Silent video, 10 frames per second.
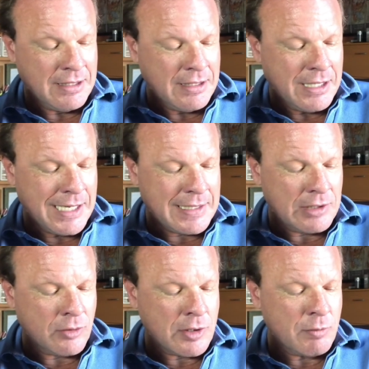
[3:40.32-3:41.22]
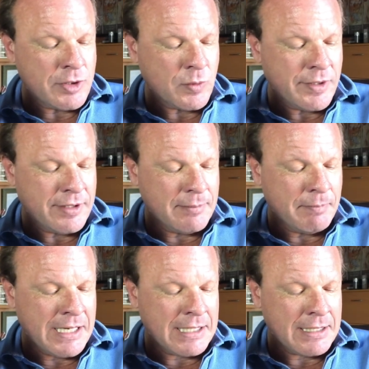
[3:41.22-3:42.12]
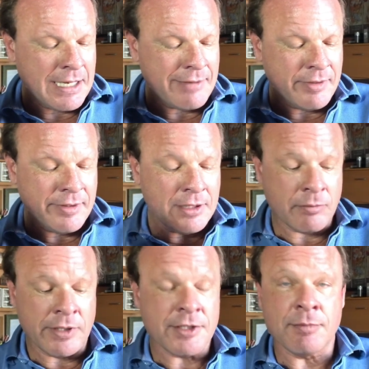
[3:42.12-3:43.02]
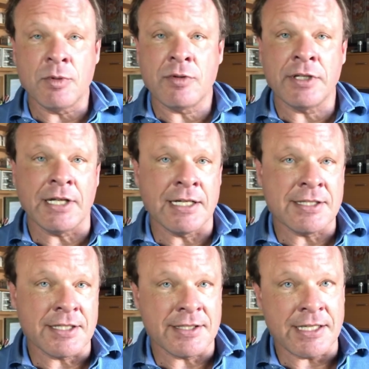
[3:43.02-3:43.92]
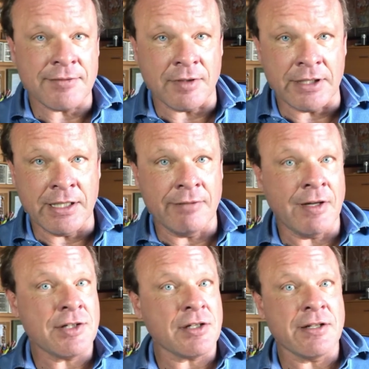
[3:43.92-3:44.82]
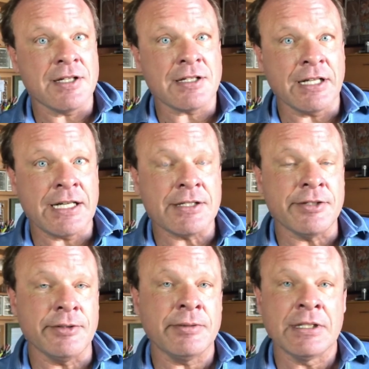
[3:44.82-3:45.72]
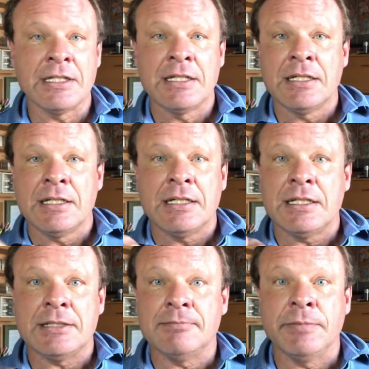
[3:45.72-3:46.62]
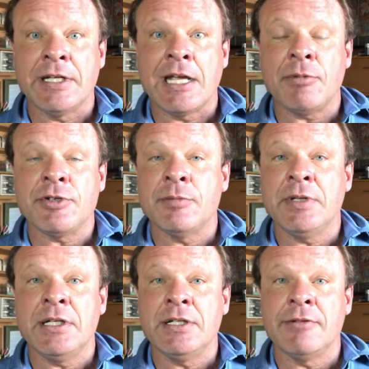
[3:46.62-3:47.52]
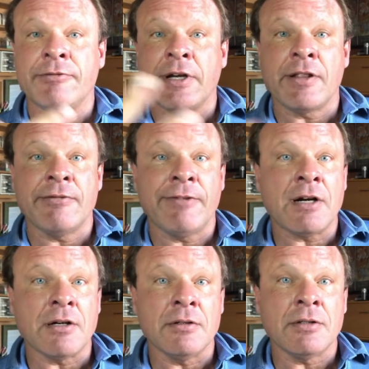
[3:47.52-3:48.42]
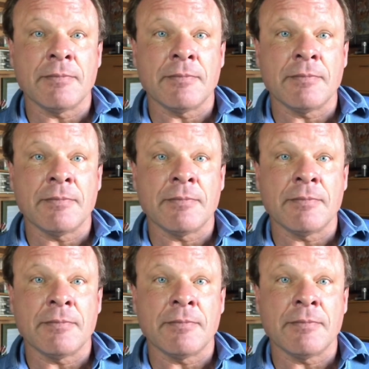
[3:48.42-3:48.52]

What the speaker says: And the Lord was with him, making everything run smoothly and successfully. And eventually this led to being able to be in front of the Pharaoh,